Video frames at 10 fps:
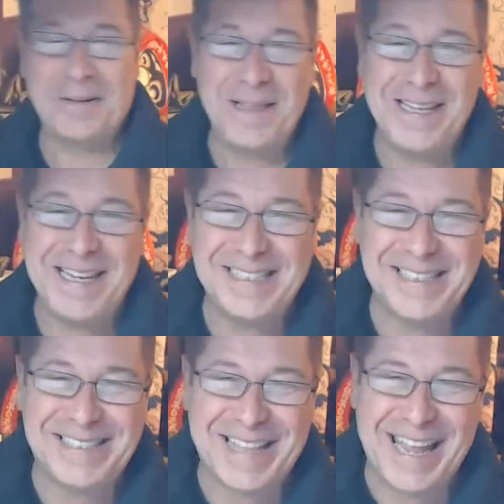to be the
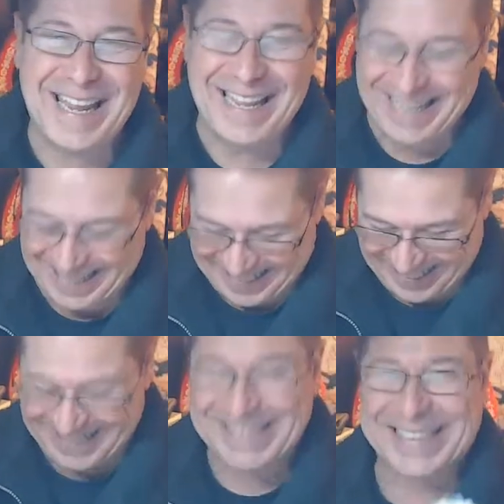easiest thing.
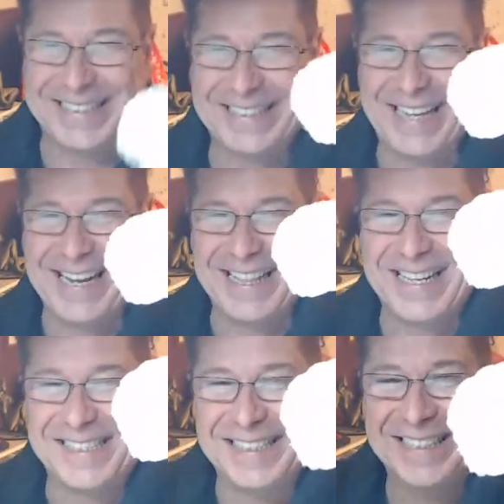Take
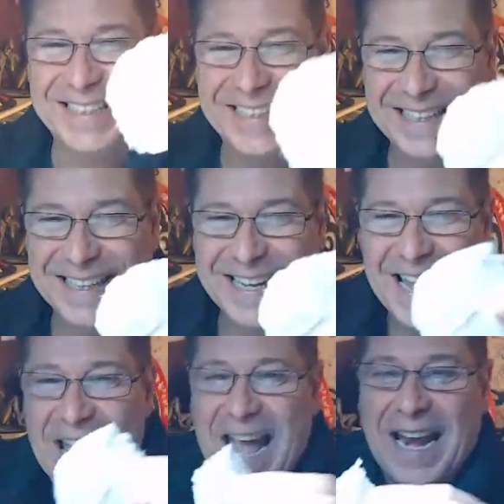this.
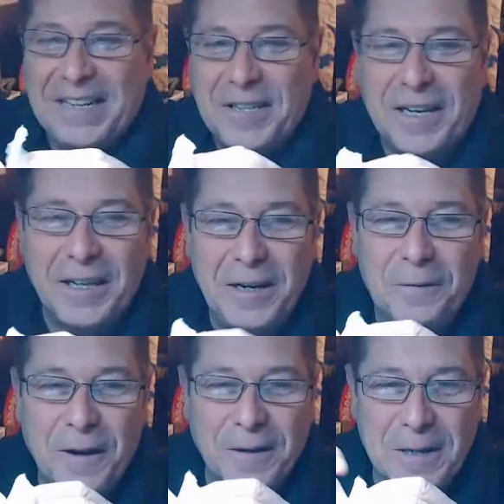And that's what you clean your
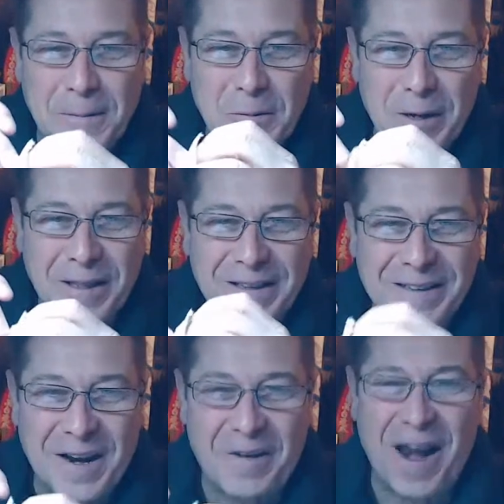fingertips with.
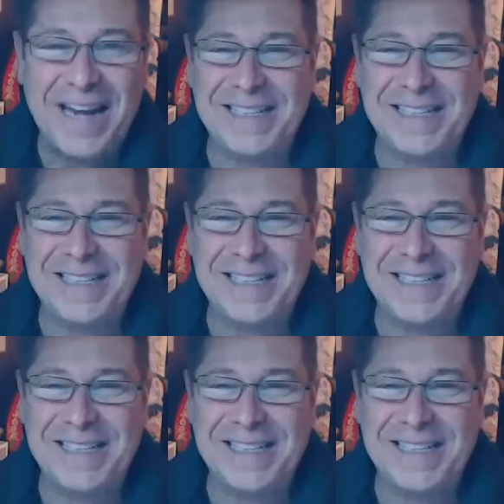All right.